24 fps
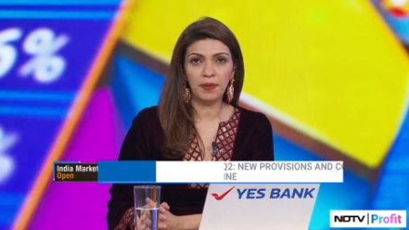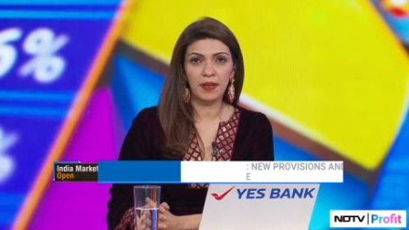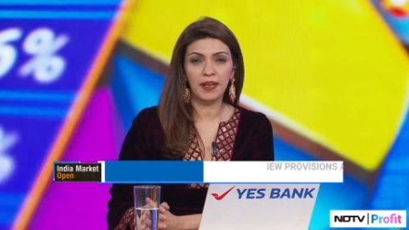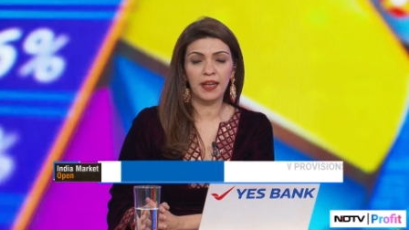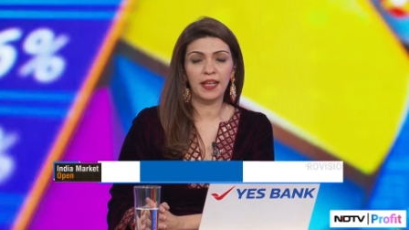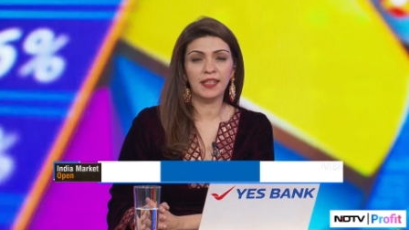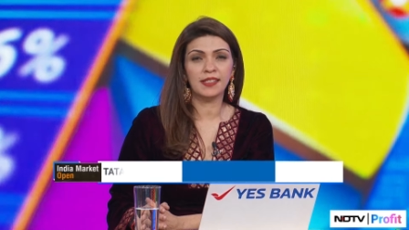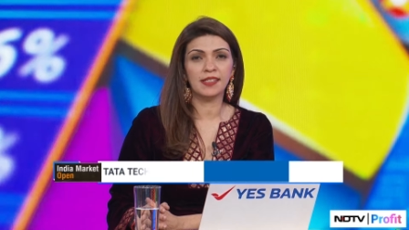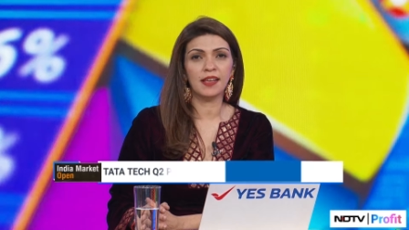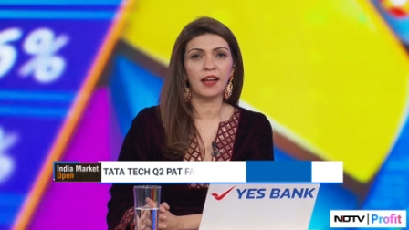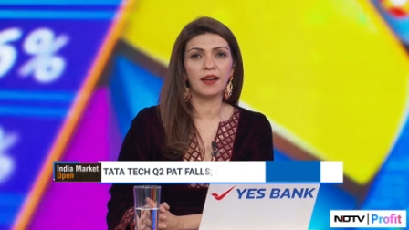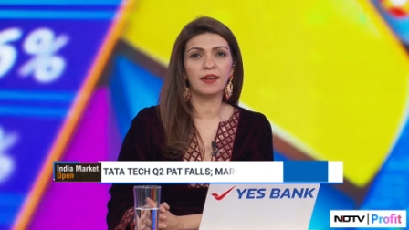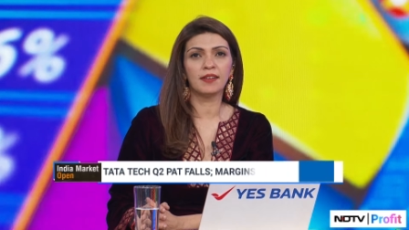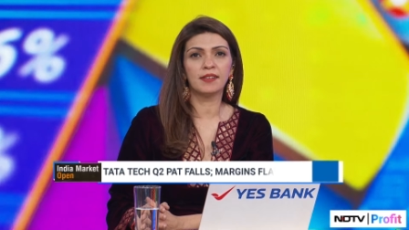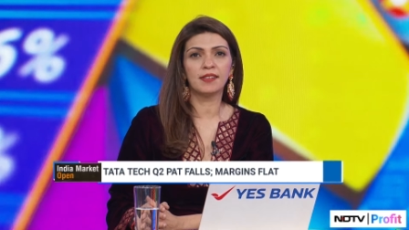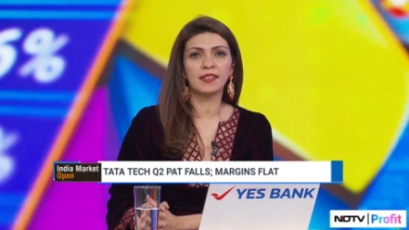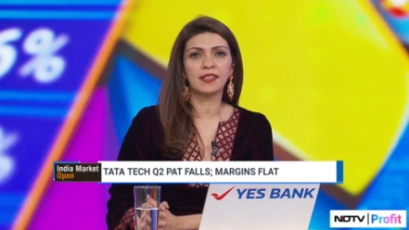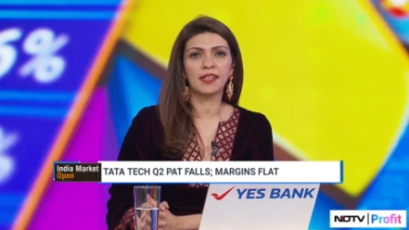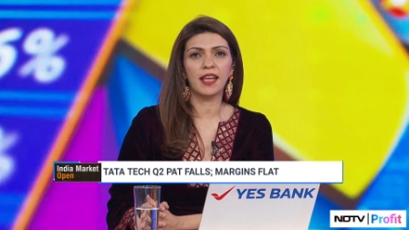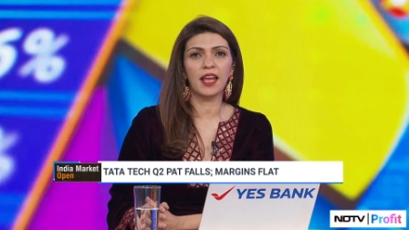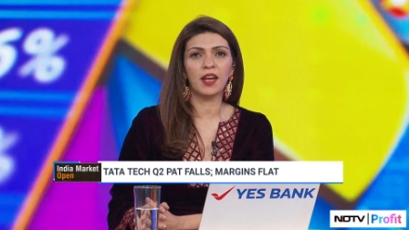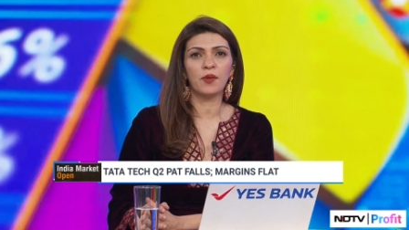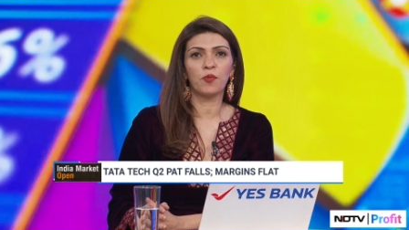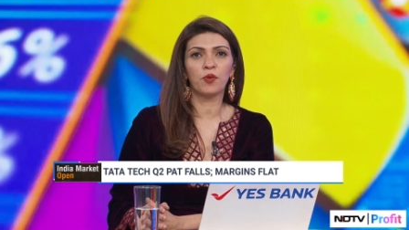but let's
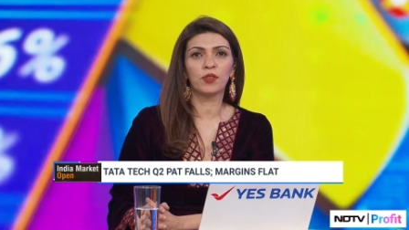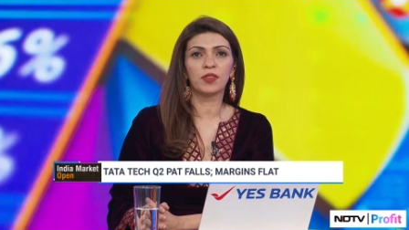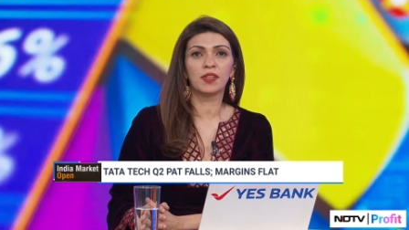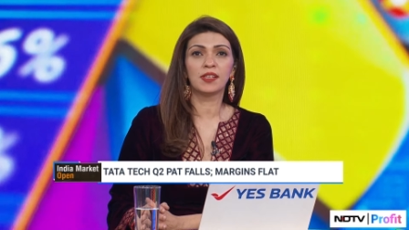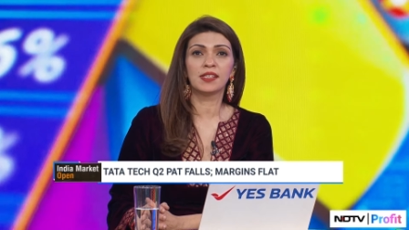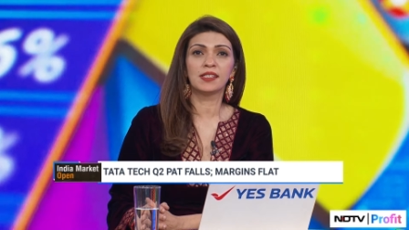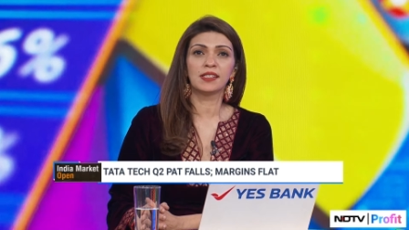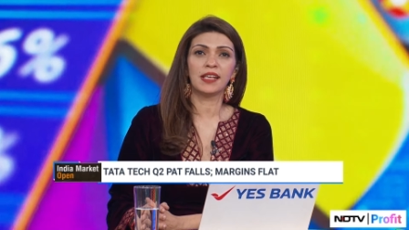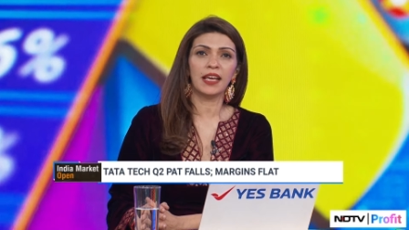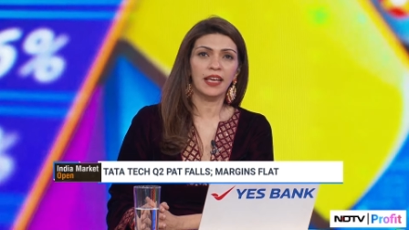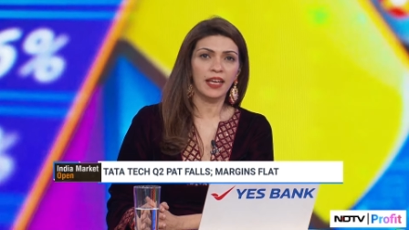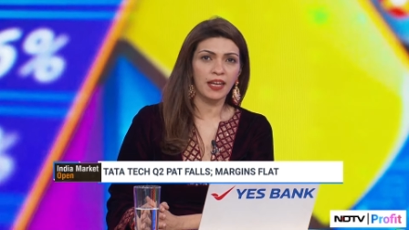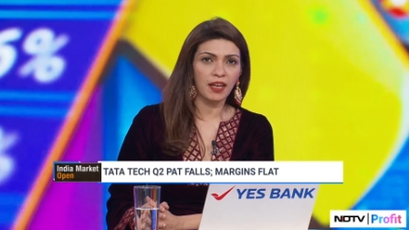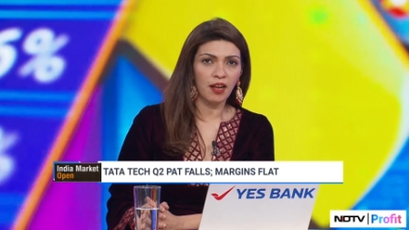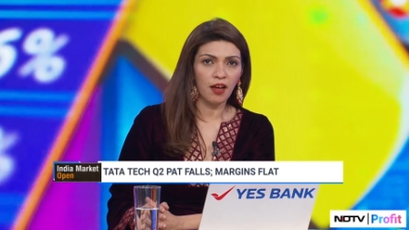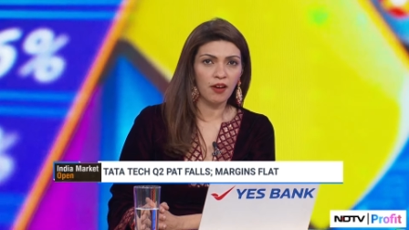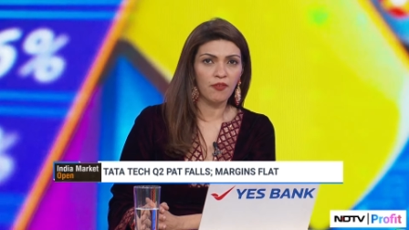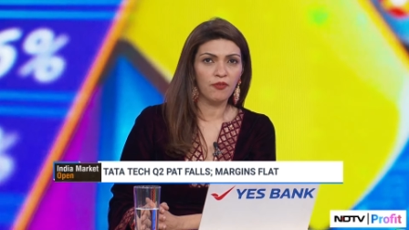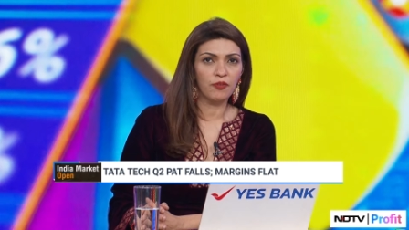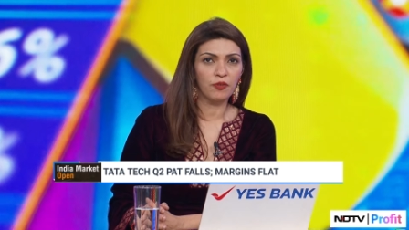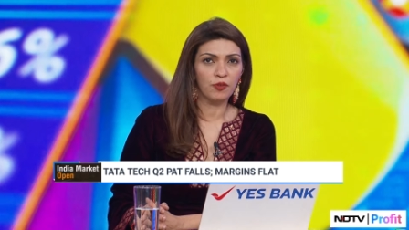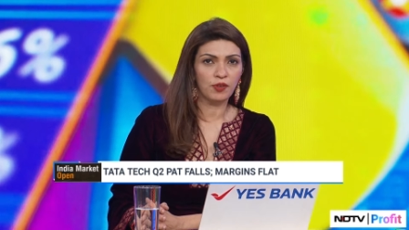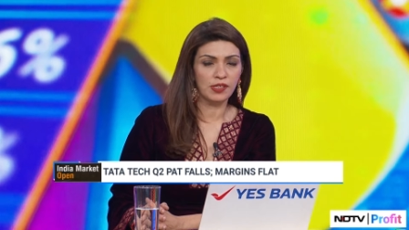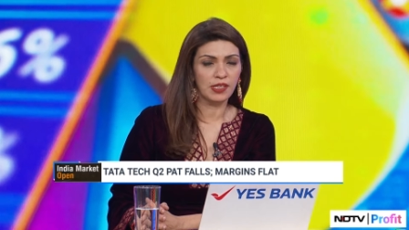understand what the second
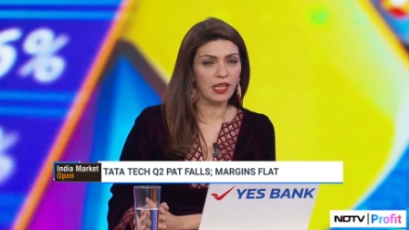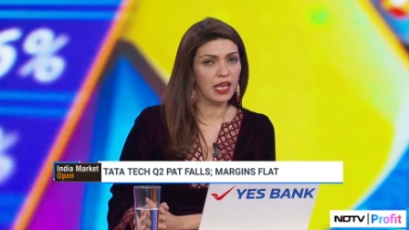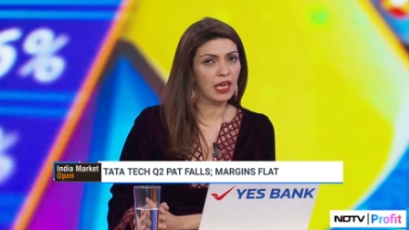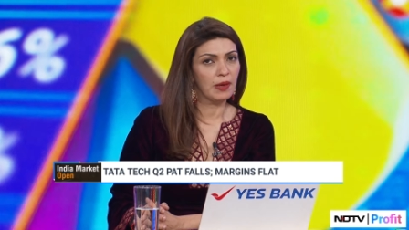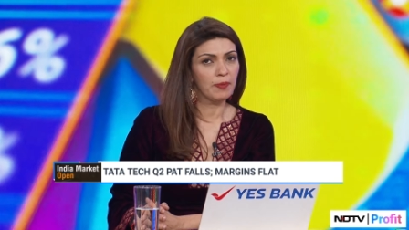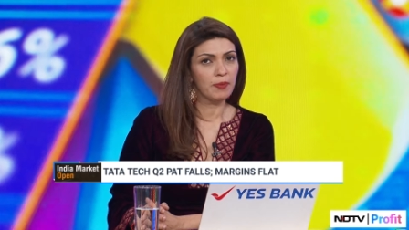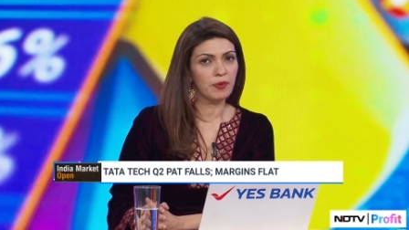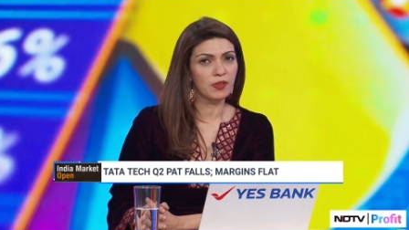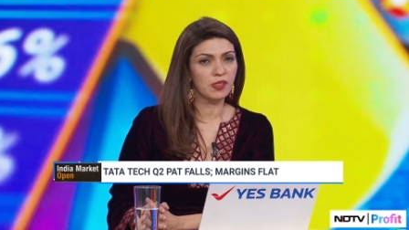half looks like,